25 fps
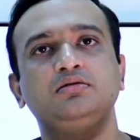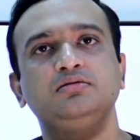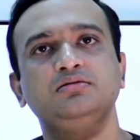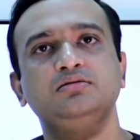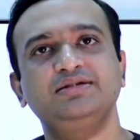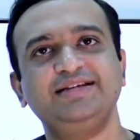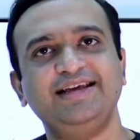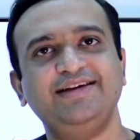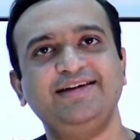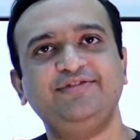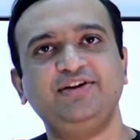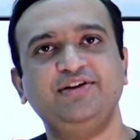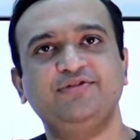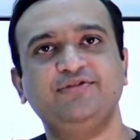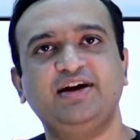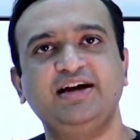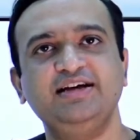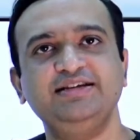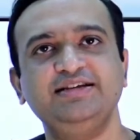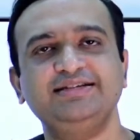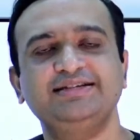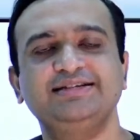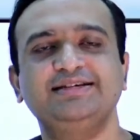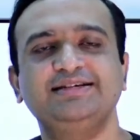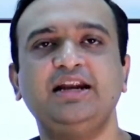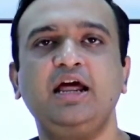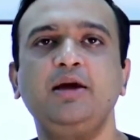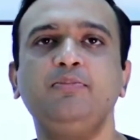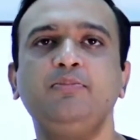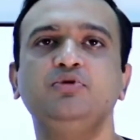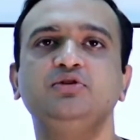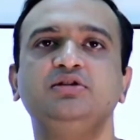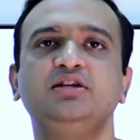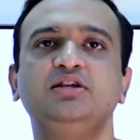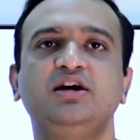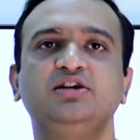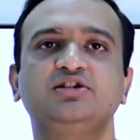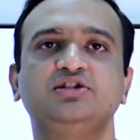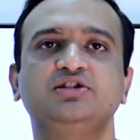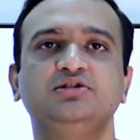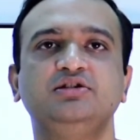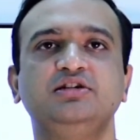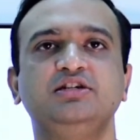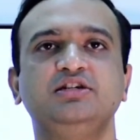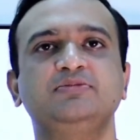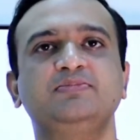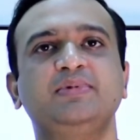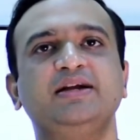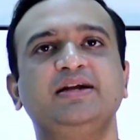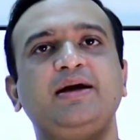Safety wise, liposuction
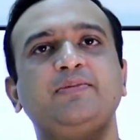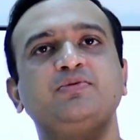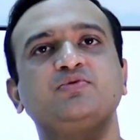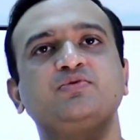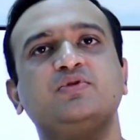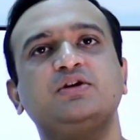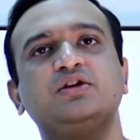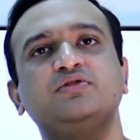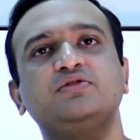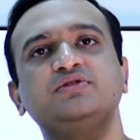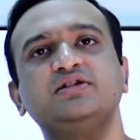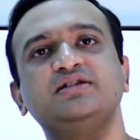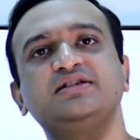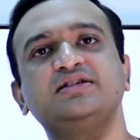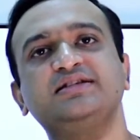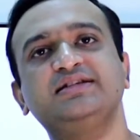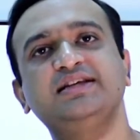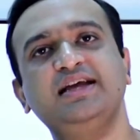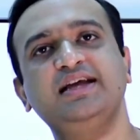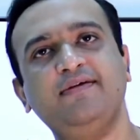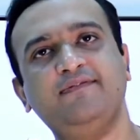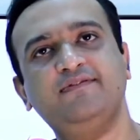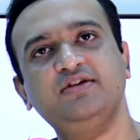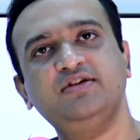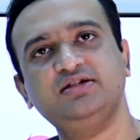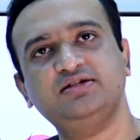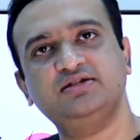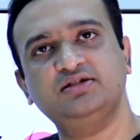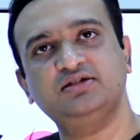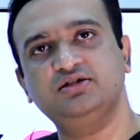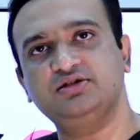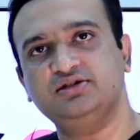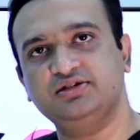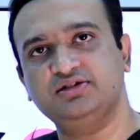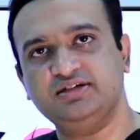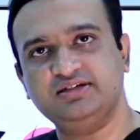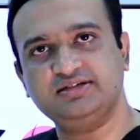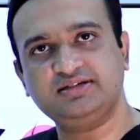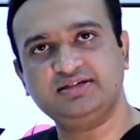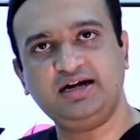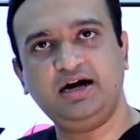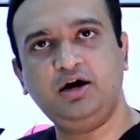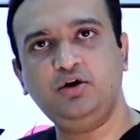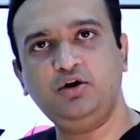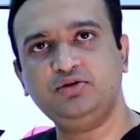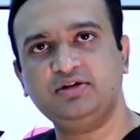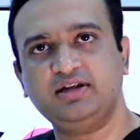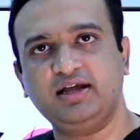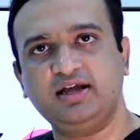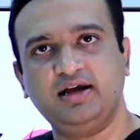is perhaps one of the safest surgeries
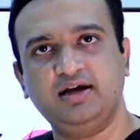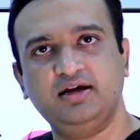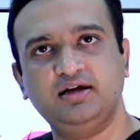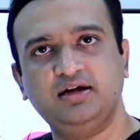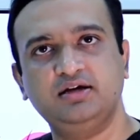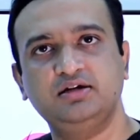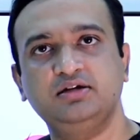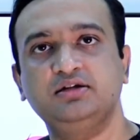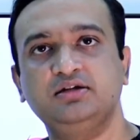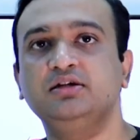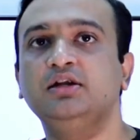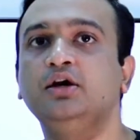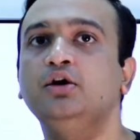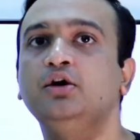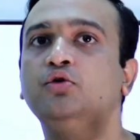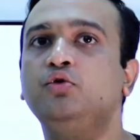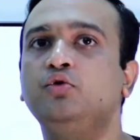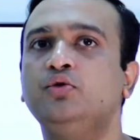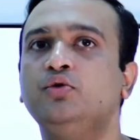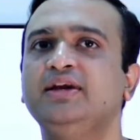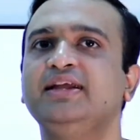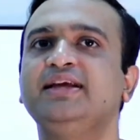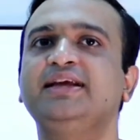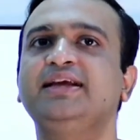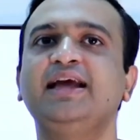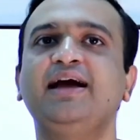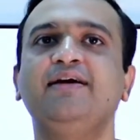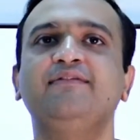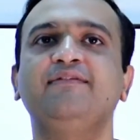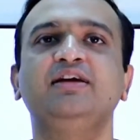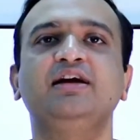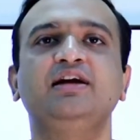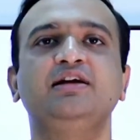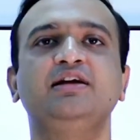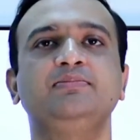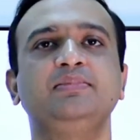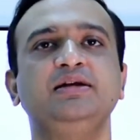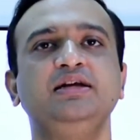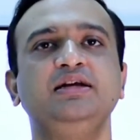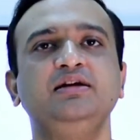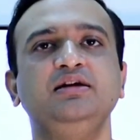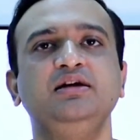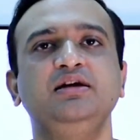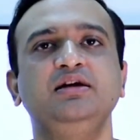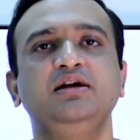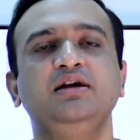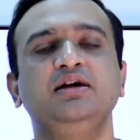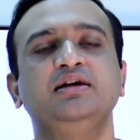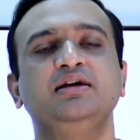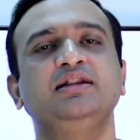out there. The only caveat being
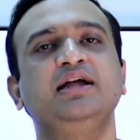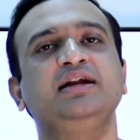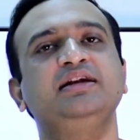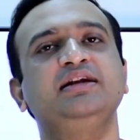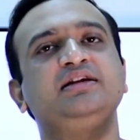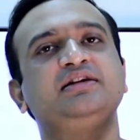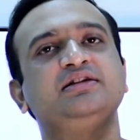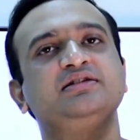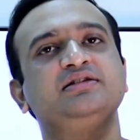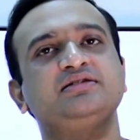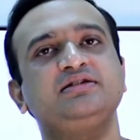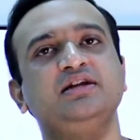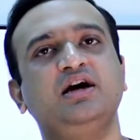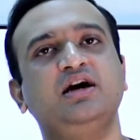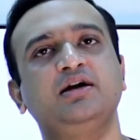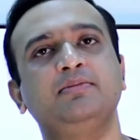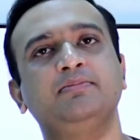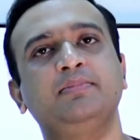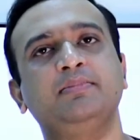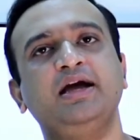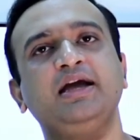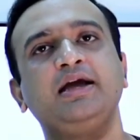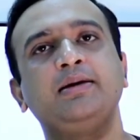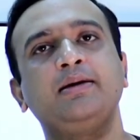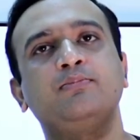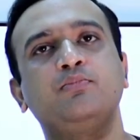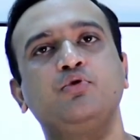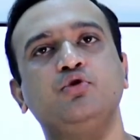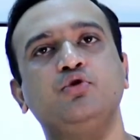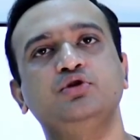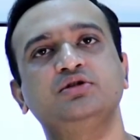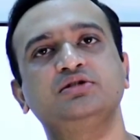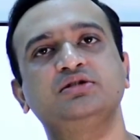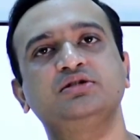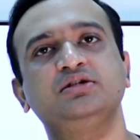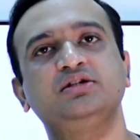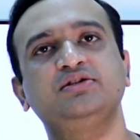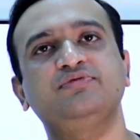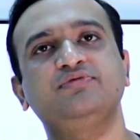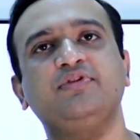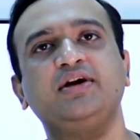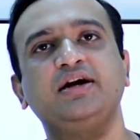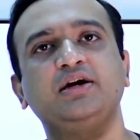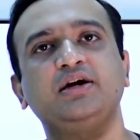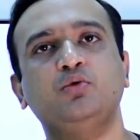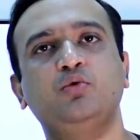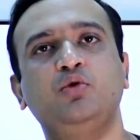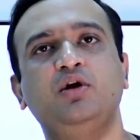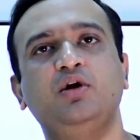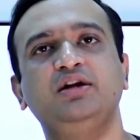that it is done by a board
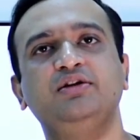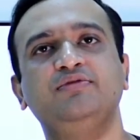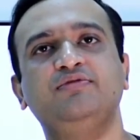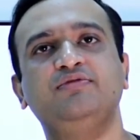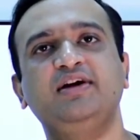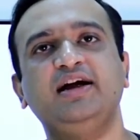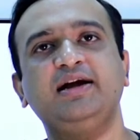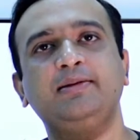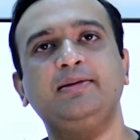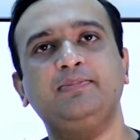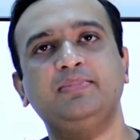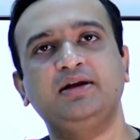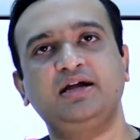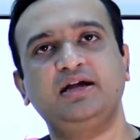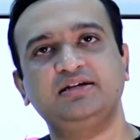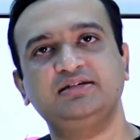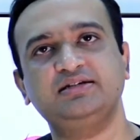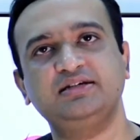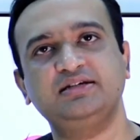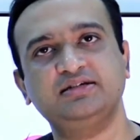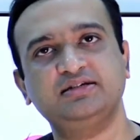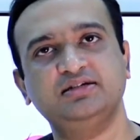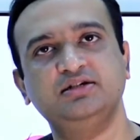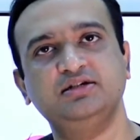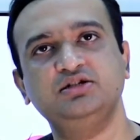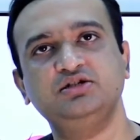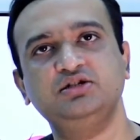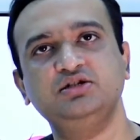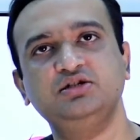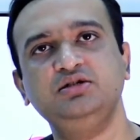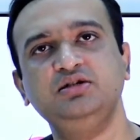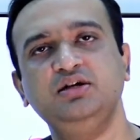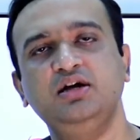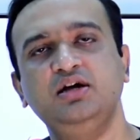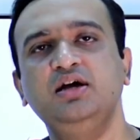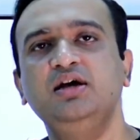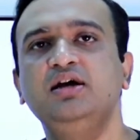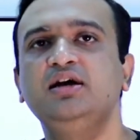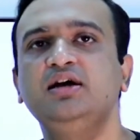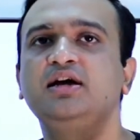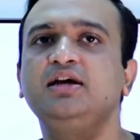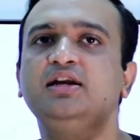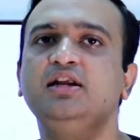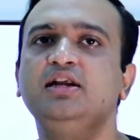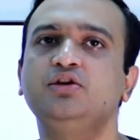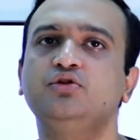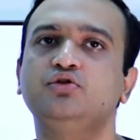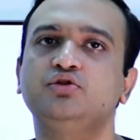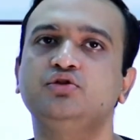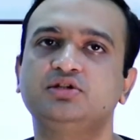certified qualified plastic surgeon in
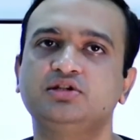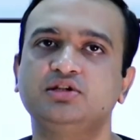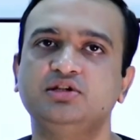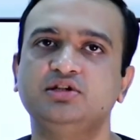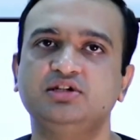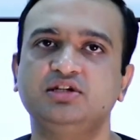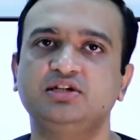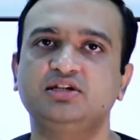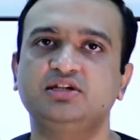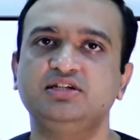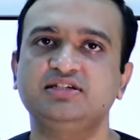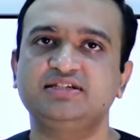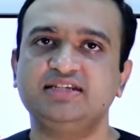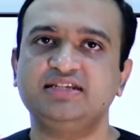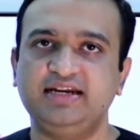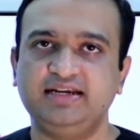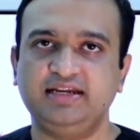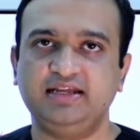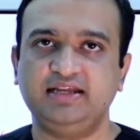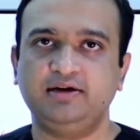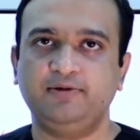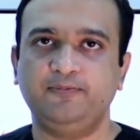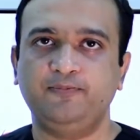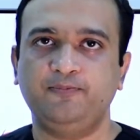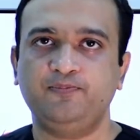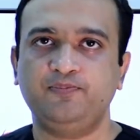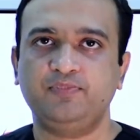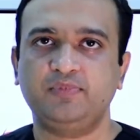a good surgical setting.